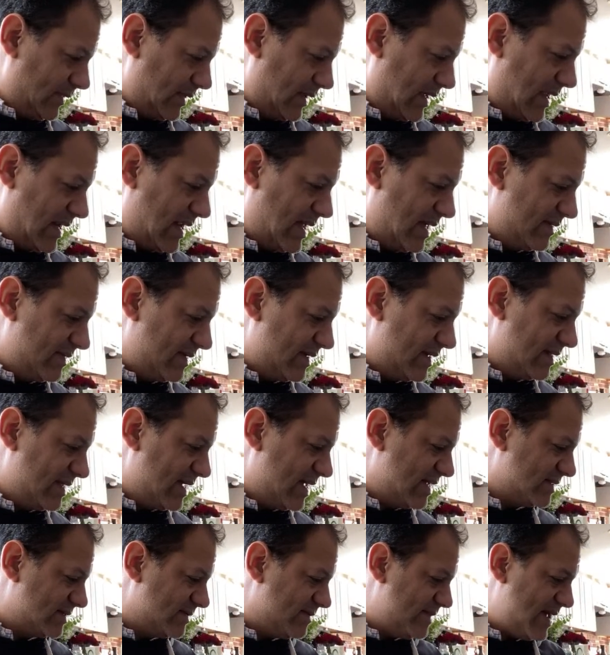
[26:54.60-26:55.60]
And I think
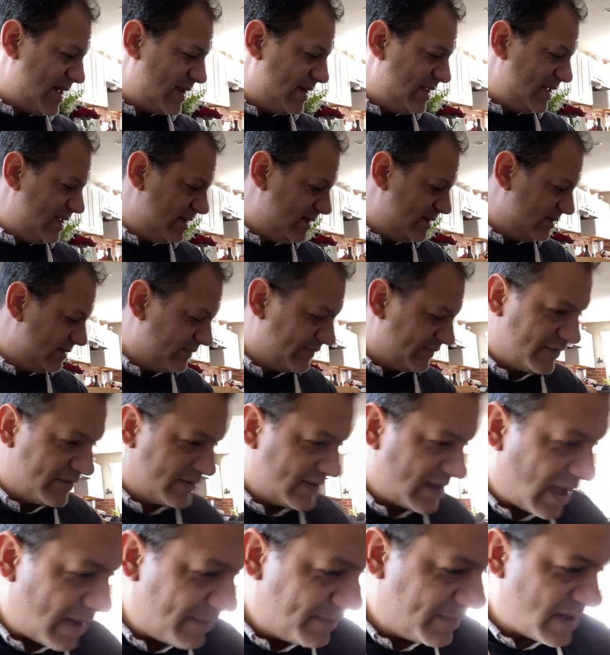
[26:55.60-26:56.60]
that's about it for
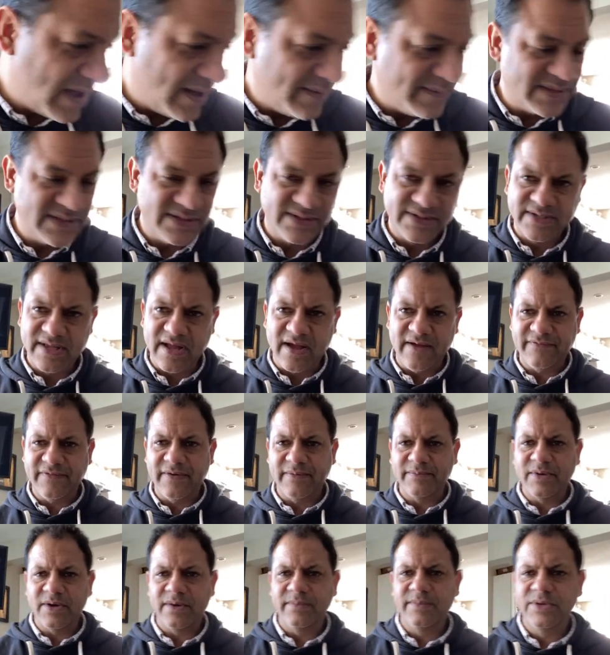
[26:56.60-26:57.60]
the upcoming stuff.
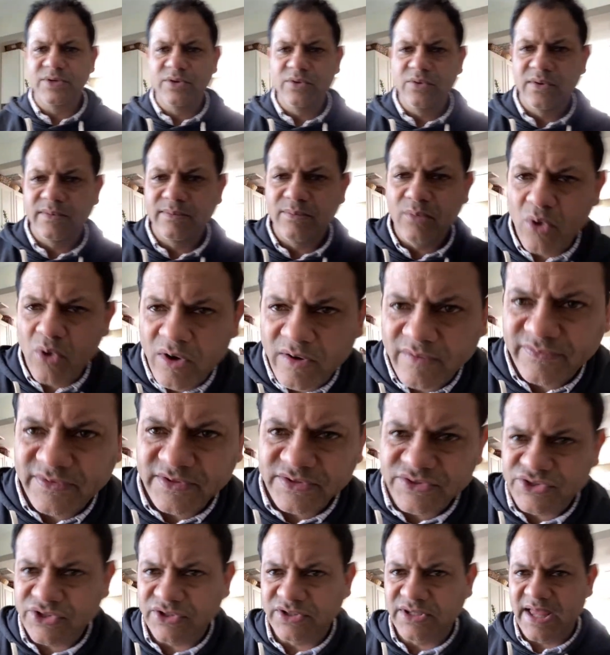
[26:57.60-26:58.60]
I'm going to be doing more of the
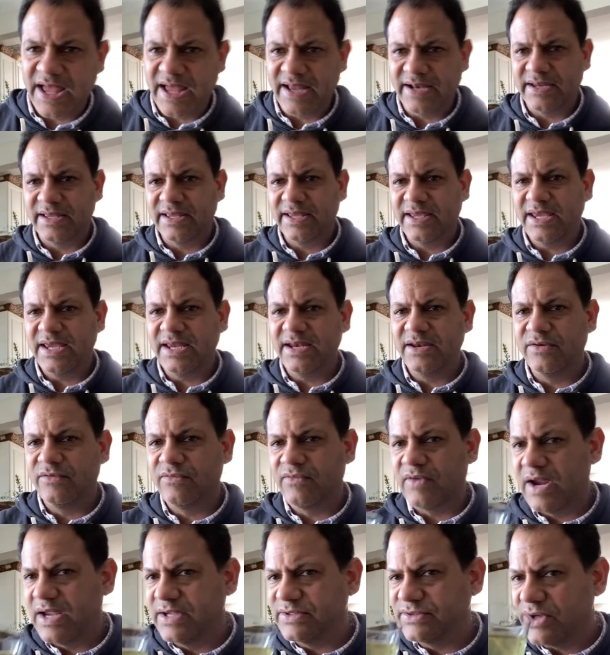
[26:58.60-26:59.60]
Gillette Heated
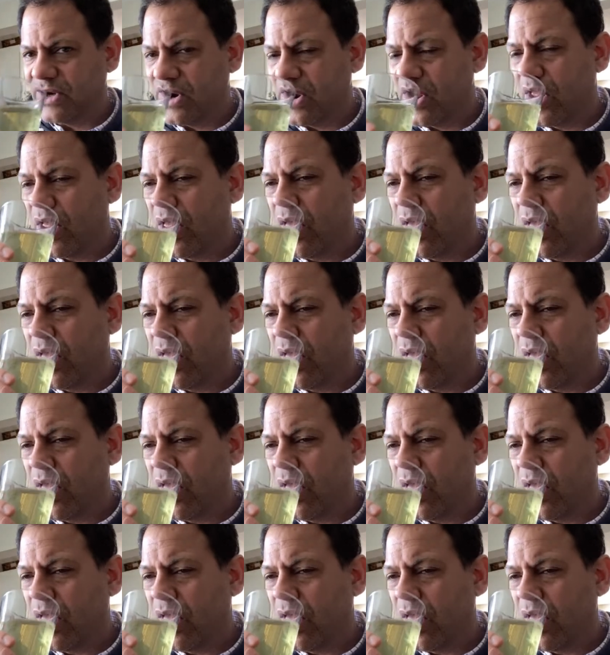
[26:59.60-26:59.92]
Razor.